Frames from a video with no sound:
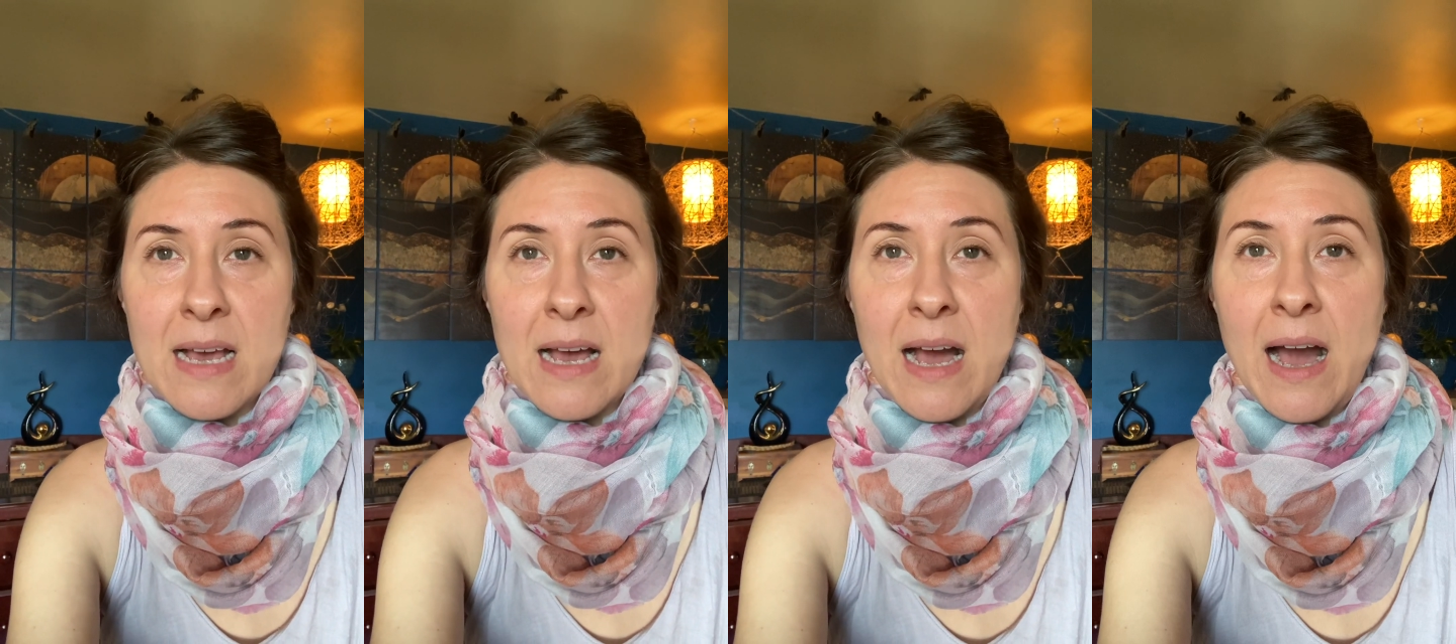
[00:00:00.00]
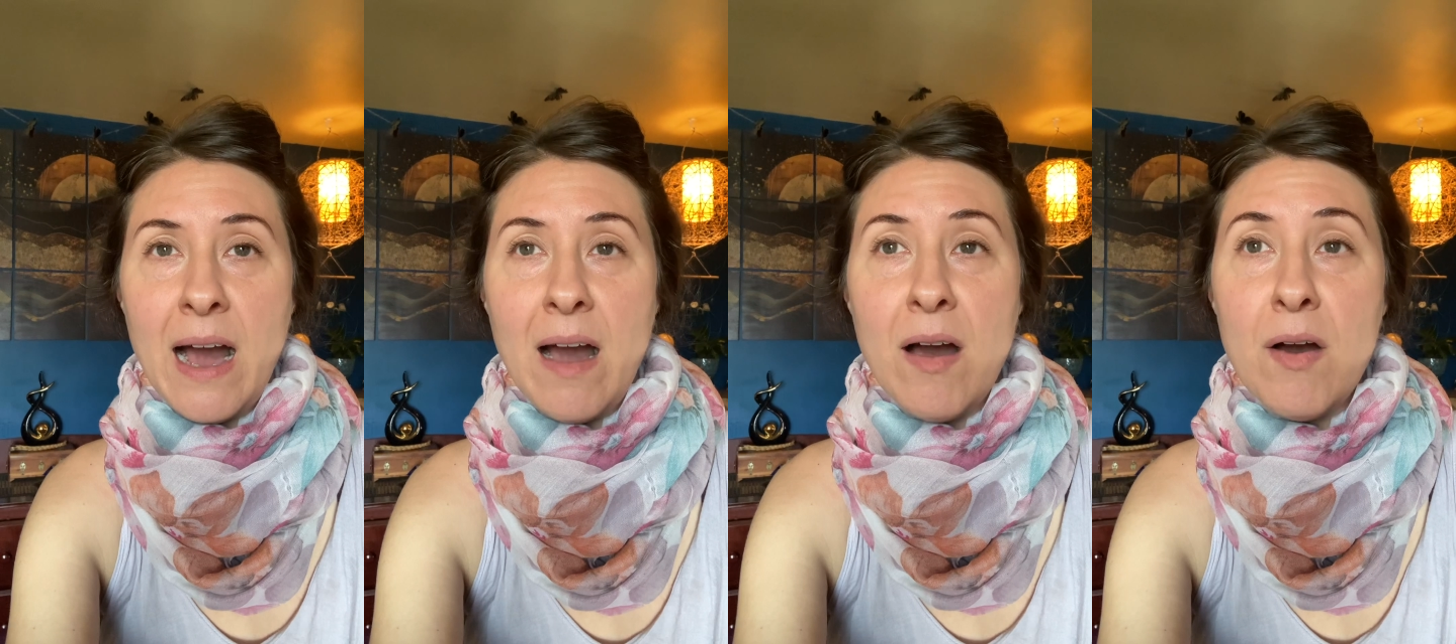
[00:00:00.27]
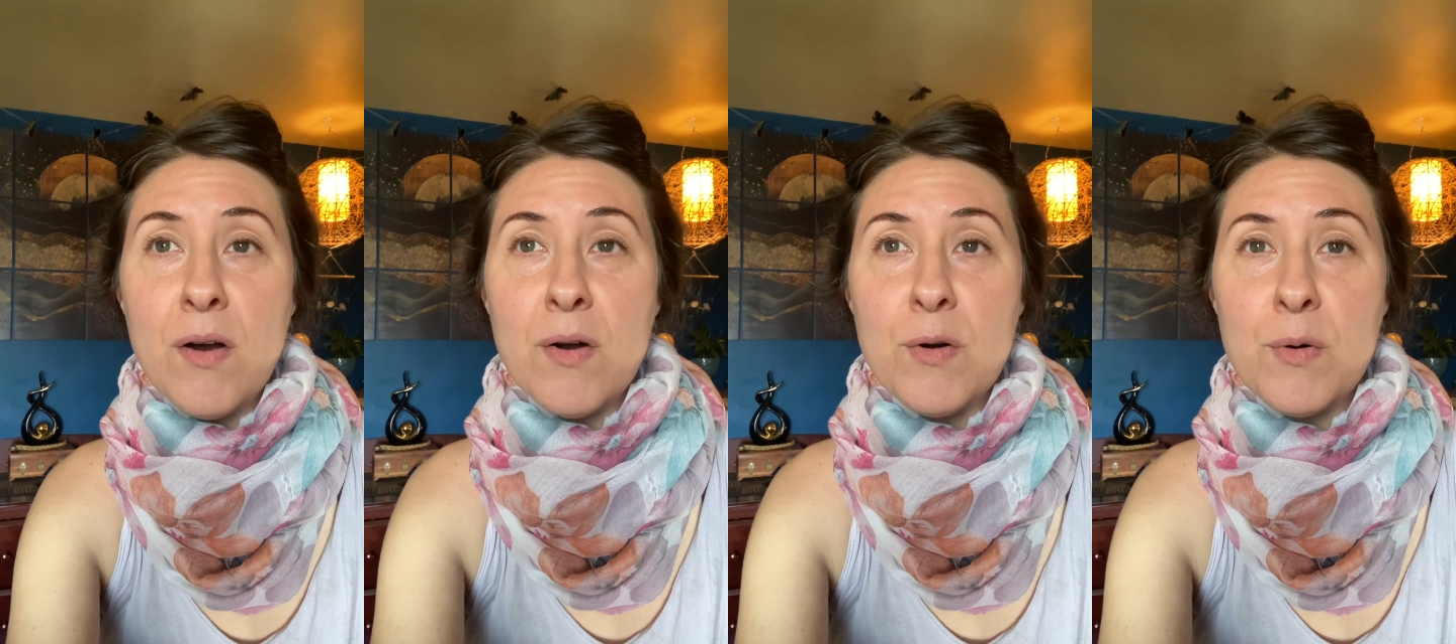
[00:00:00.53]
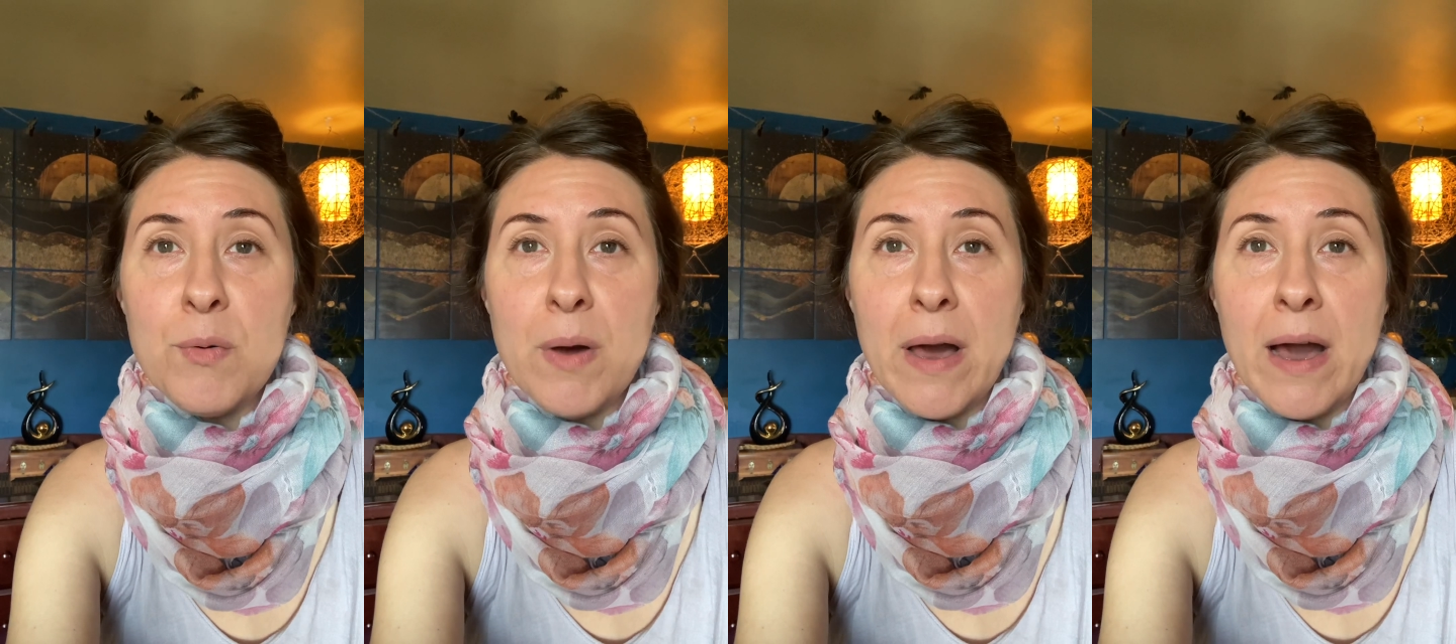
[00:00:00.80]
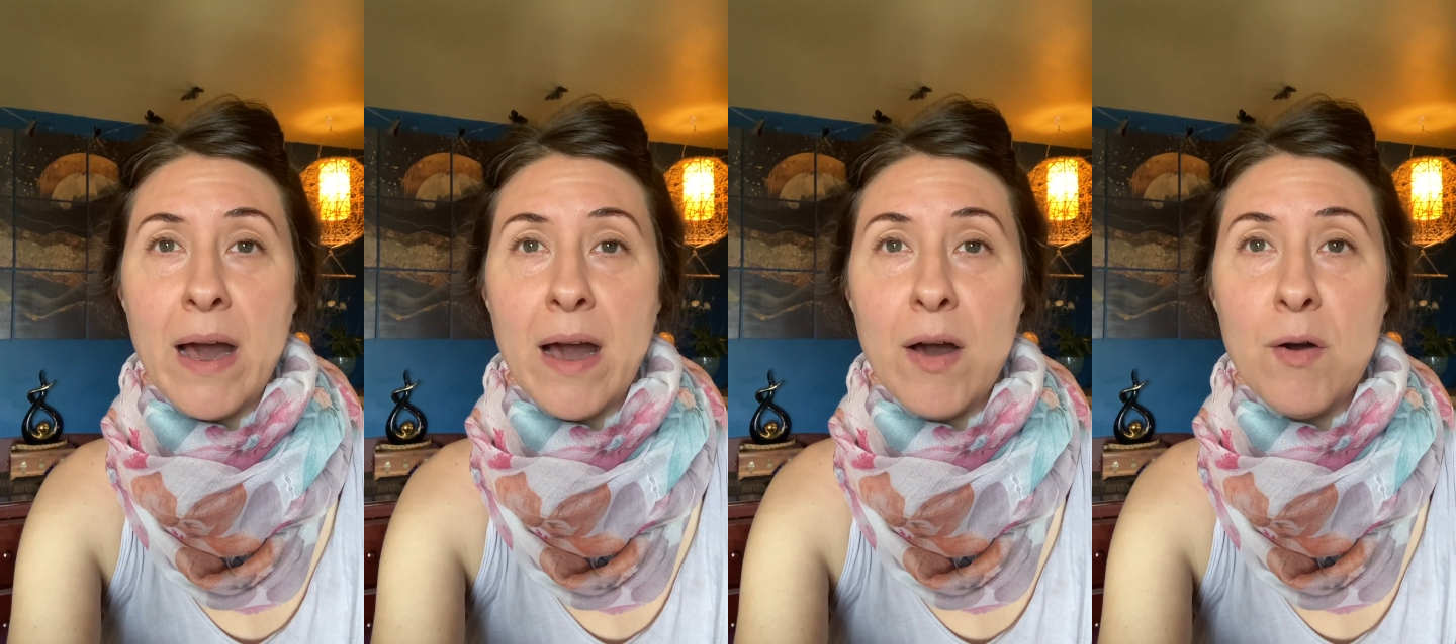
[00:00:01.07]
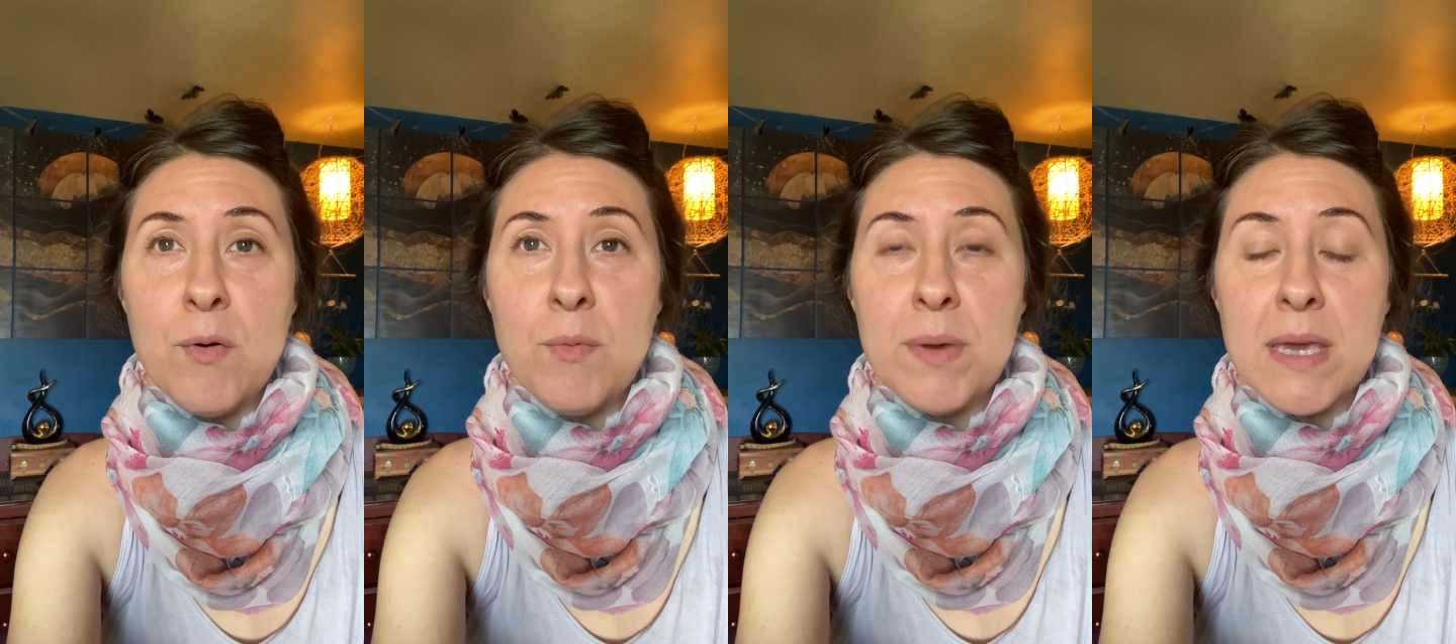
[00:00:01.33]
how
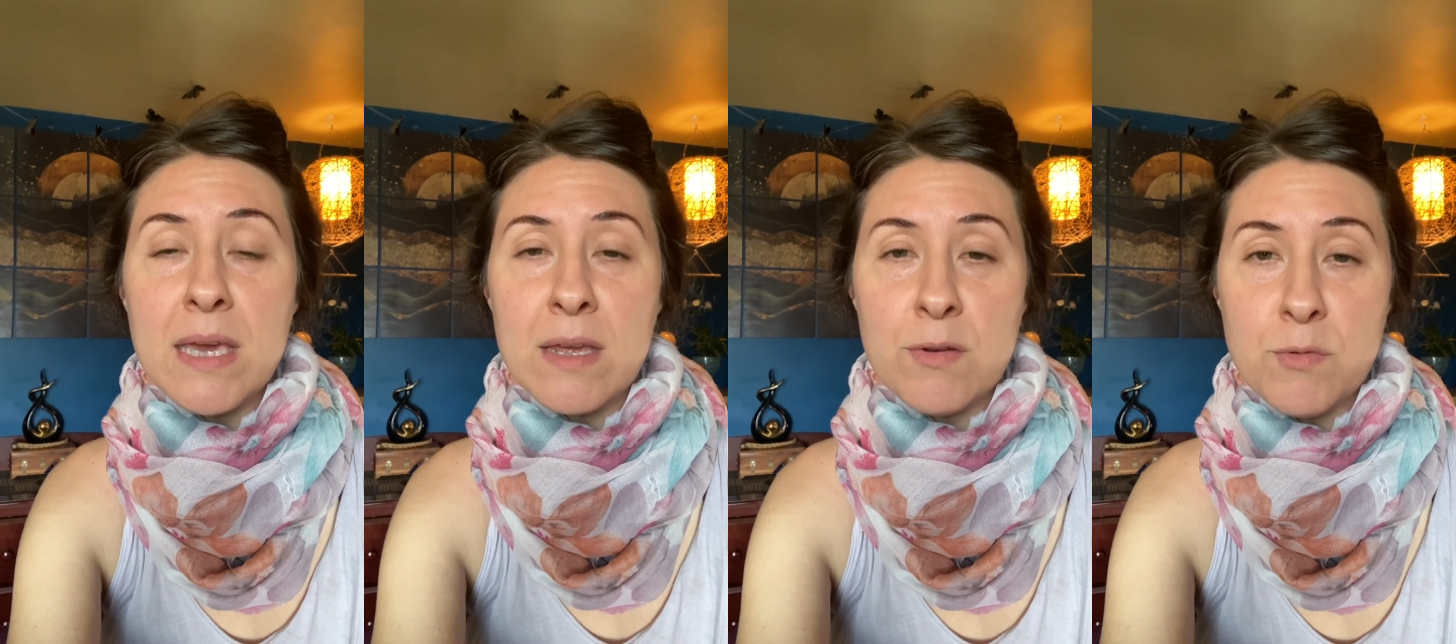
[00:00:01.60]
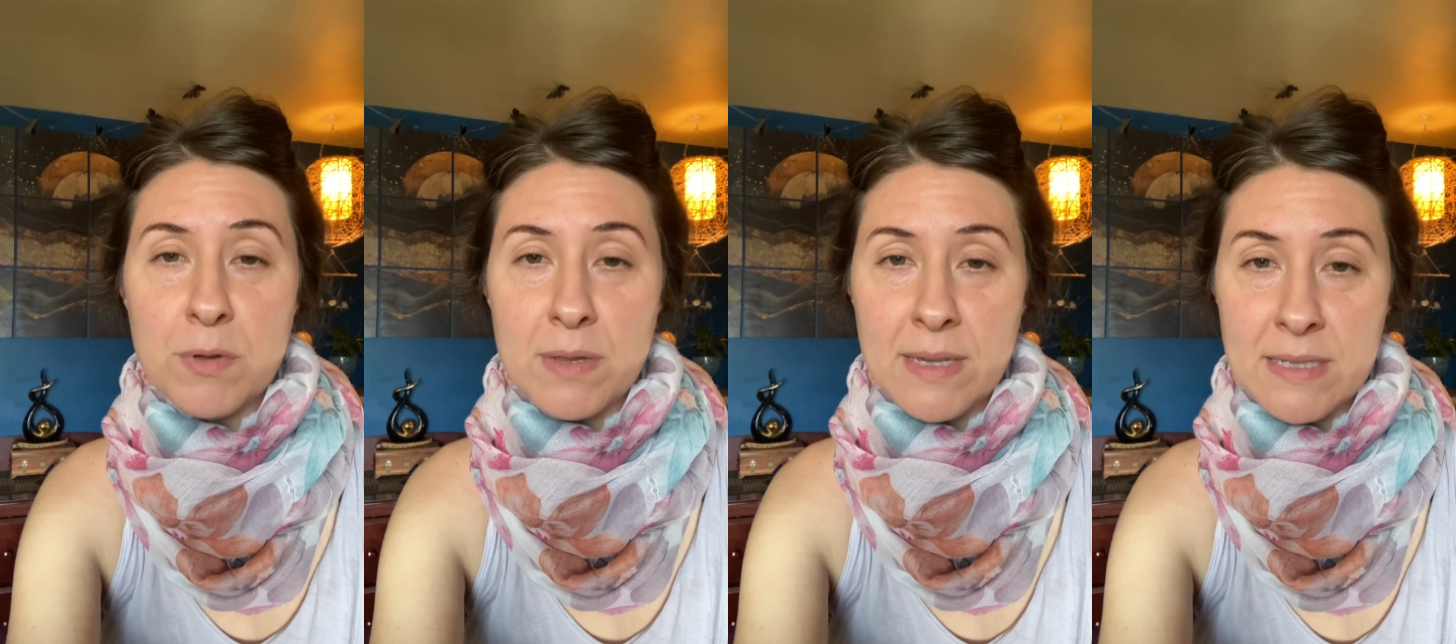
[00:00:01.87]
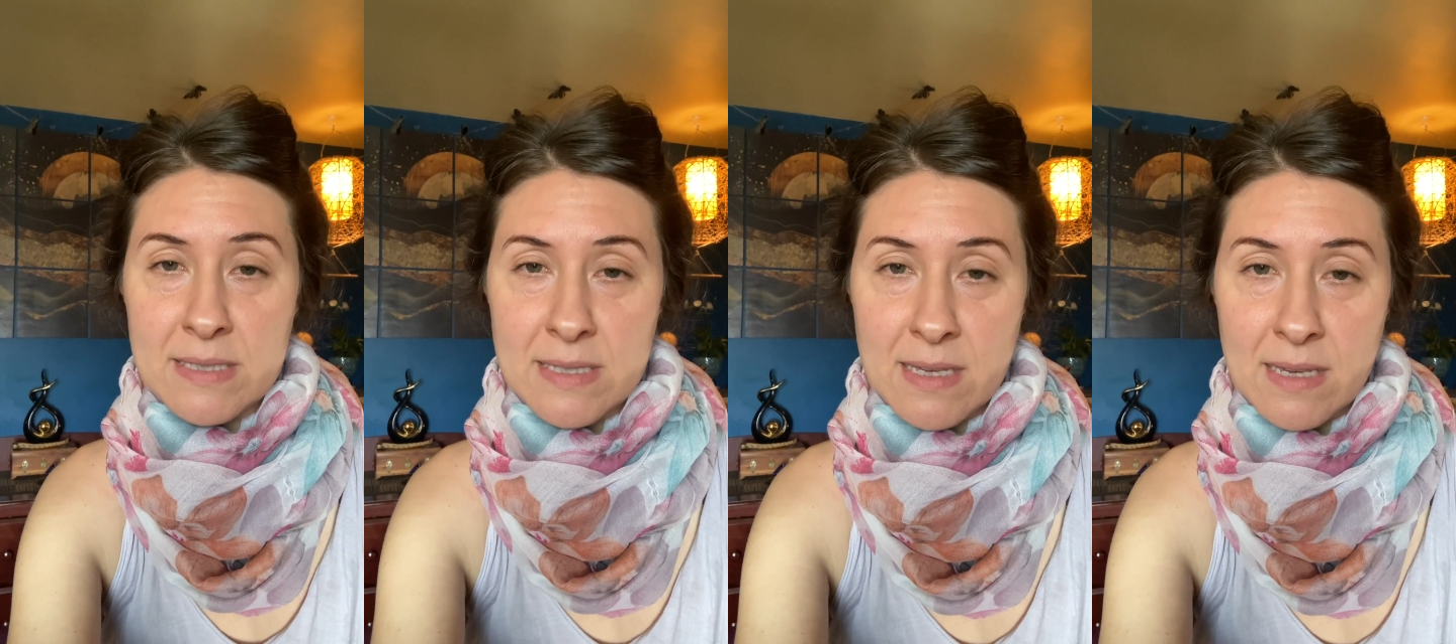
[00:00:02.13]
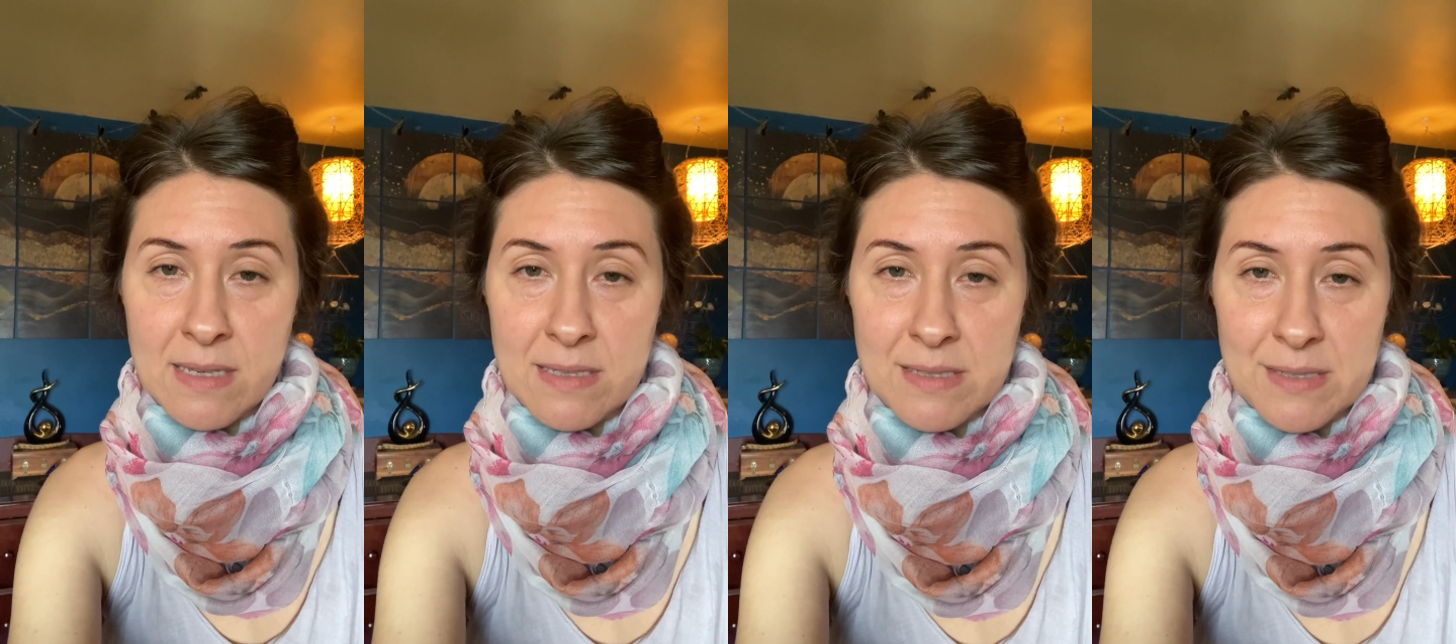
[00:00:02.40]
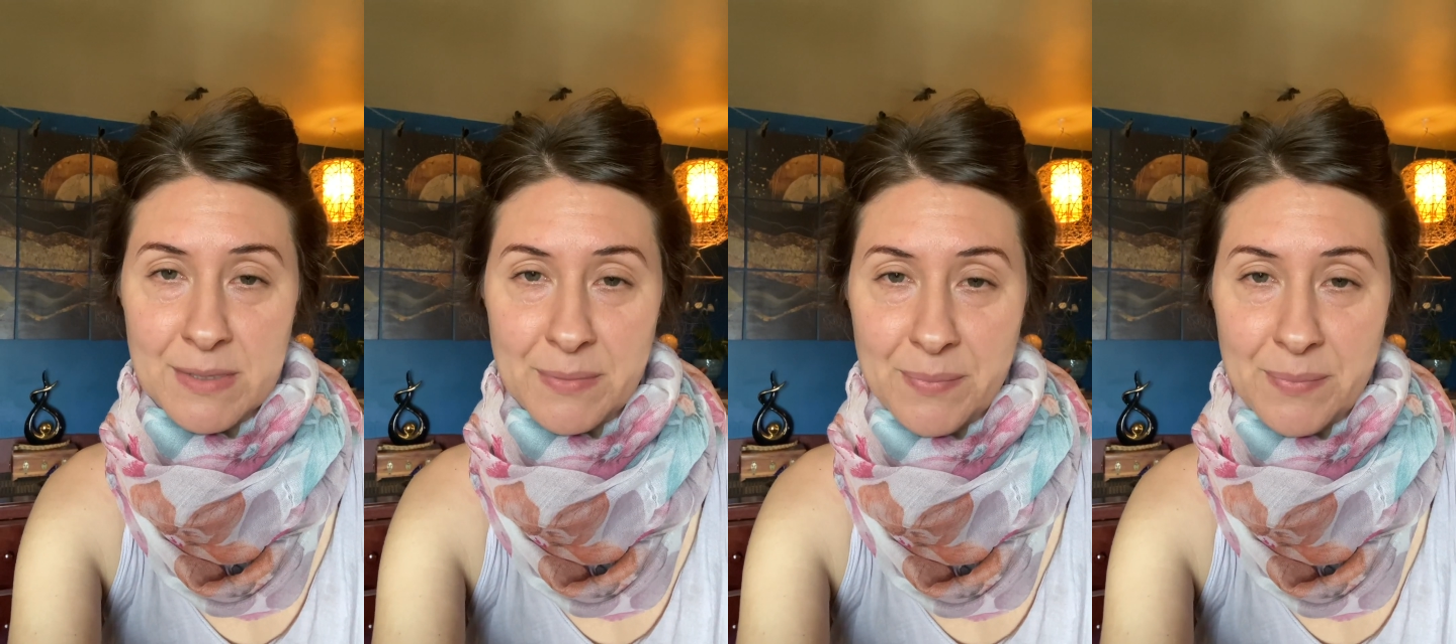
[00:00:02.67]
we can release things.